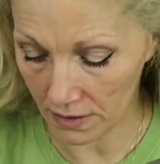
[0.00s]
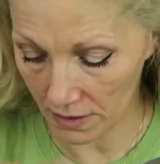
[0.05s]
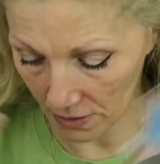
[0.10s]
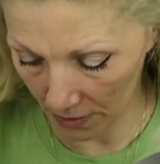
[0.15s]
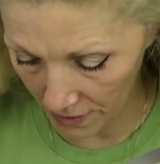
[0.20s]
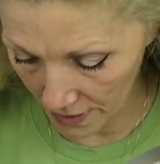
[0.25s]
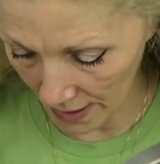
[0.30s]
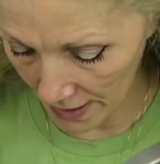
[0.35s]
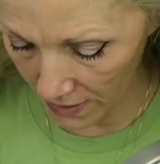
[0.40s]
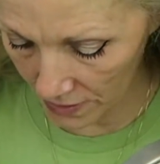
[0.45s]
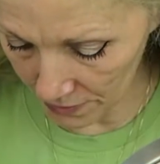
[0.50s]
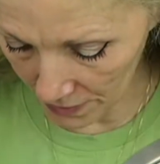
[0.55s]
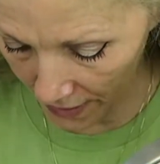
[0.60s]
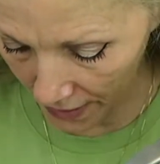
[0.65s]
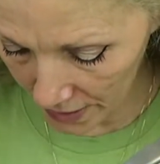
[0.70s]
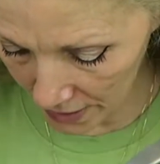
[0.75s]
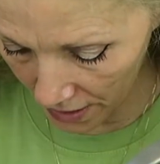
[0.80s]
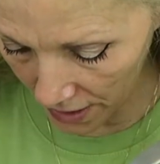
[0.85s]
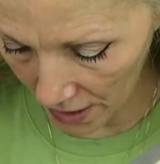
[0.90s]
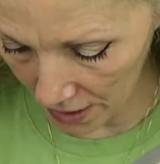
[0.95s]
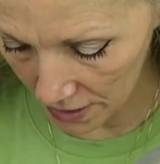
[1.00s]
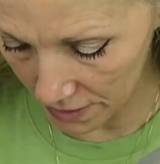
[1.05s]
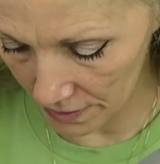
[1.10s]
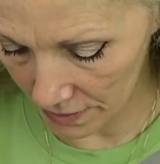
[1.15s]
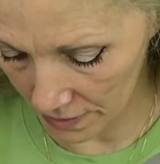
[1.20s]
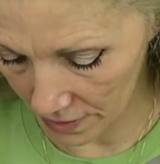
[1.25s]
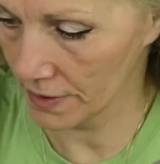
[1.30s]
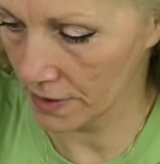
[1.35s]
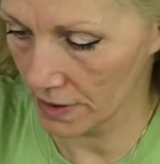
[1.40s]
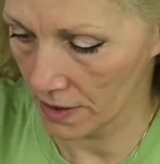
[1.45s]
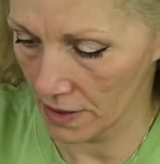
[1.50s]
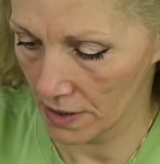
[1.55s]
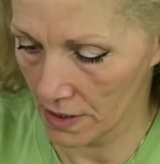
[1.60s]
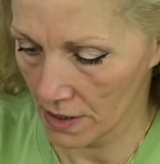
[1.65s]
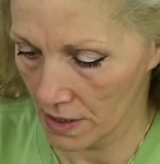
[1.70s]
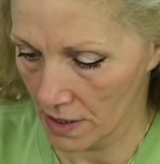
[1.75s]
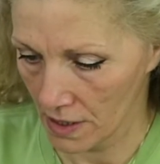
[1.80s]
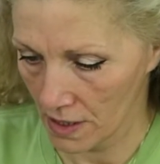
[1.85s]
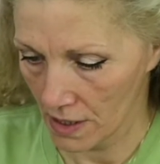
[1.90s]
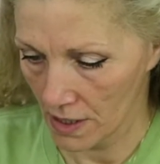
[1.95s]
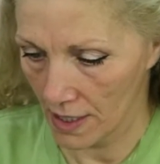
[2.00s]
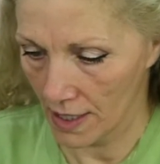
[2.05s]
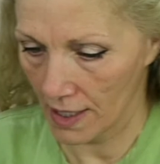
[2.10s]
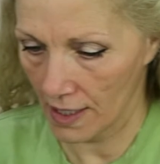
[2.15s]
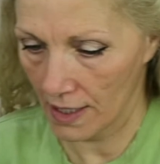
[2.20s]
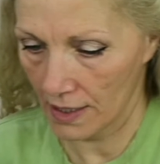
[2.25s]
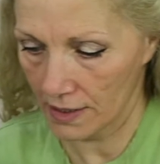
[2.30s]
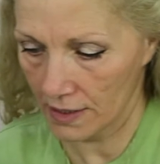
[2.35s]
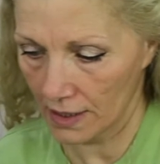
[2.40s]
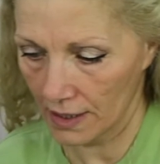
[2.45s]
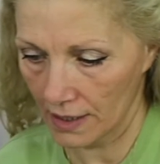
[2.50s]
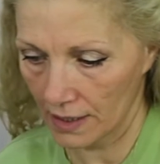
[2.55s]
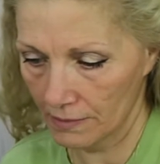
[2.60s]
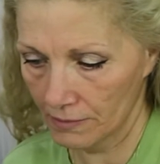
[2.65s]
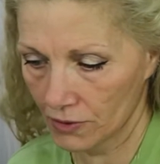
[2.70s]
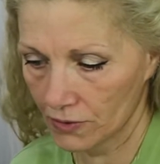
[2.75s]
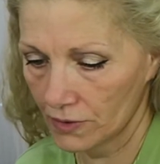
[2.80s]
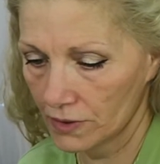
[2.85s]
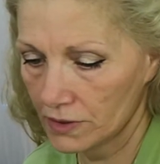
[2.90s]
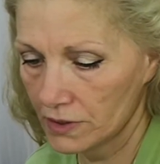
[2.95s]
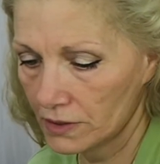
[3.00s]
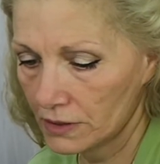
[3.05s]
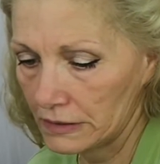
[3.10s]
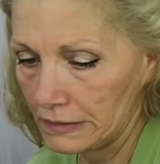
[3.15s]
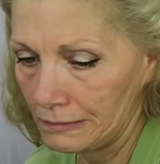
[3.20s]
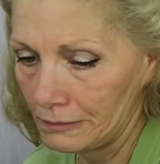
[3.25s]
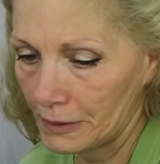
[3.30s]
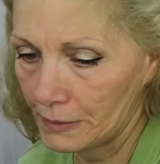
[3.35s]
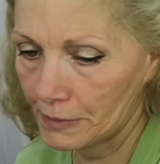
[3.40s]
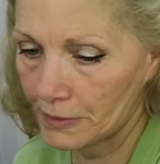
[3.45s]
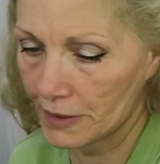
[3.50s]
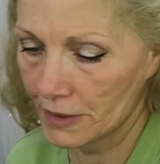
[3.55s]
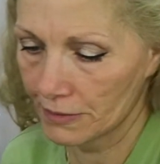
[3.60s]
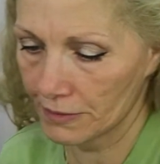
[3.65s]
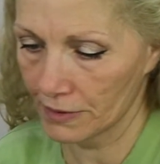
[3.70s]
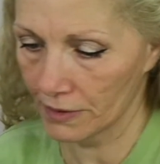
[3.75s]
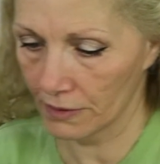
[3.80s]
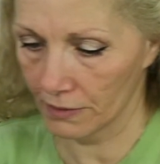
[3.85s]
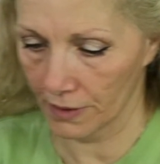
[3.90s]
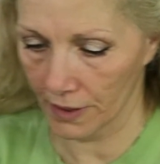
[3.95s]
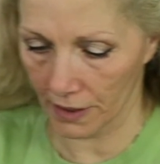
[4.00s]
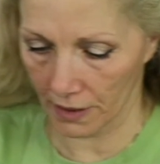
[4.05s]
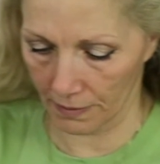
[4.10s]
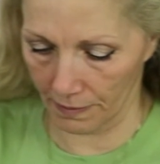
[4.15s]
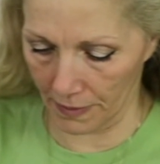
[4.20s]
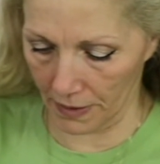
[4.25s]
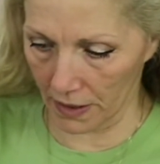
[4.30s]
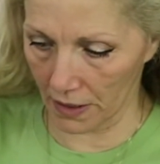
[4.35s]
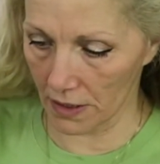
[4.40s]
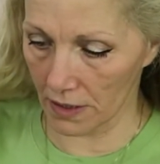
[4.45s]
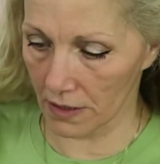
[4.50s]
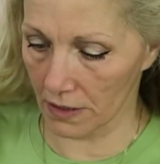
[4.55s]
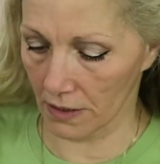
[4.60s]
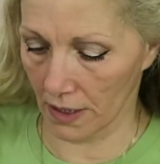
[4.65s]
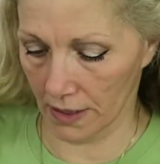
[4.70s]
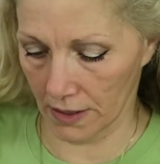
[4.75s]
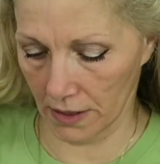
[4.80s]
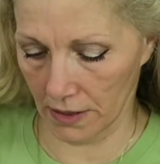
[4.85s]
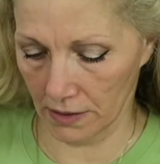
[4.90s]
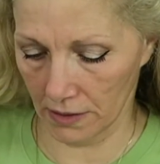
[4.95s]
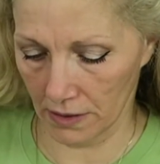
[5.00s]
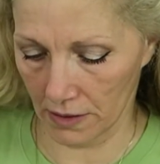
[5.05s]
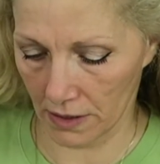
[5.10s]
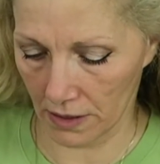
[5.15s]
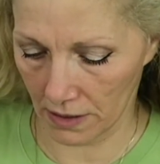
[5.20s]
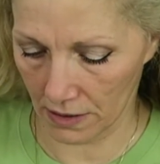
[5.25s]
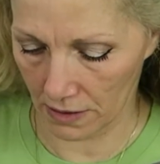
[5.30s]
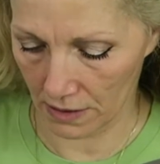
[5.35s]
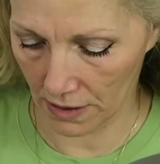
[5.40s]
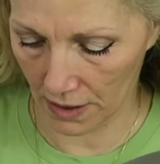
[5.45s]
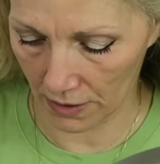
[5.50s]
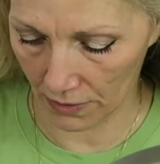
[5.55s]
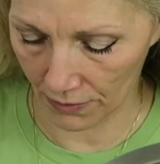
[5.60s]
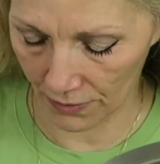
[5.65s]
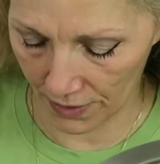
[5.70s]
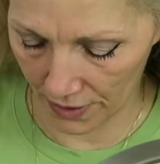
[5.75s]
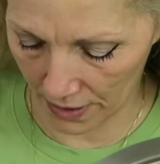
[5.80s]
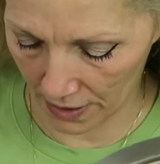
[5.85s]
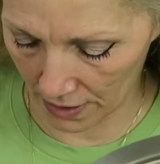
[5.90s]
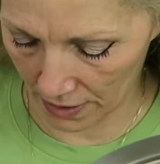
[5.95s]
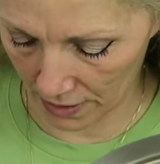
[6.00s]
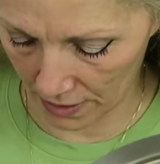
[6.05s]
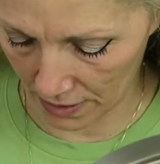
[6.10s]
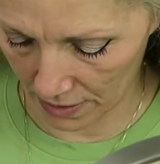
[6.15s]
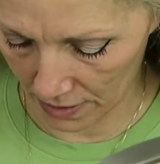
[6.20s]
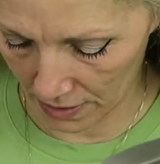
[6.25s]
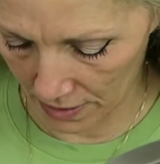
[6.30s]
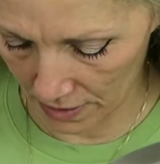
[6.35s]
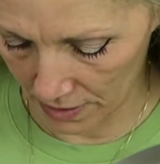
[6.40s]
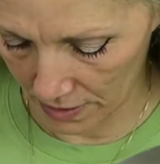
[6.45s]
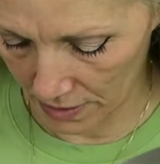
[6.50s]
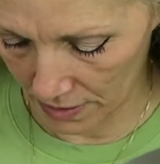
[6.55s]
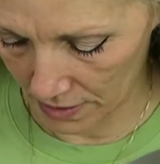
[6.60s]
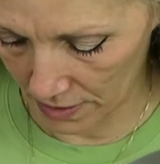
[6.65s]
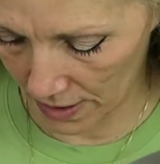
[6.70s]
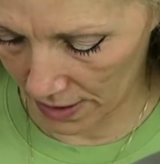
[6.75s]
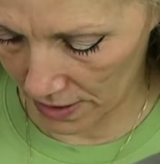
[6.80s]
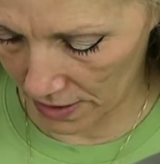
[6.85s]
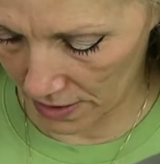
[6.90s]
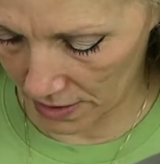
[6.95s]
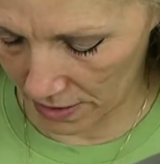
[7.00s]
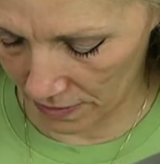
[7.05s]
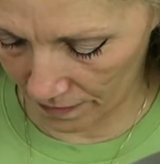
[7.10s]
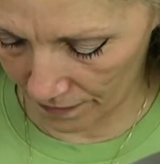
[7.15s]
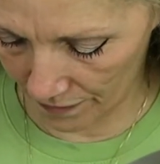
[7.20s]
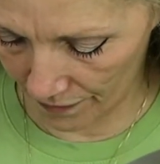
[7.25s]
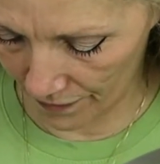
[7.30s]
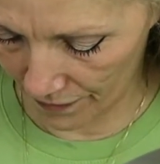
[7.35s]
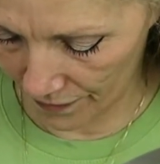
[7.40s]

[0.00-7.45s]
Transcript: So that's what I got. And I am going to clean my brush real quick because I didn't, I don't think, last time.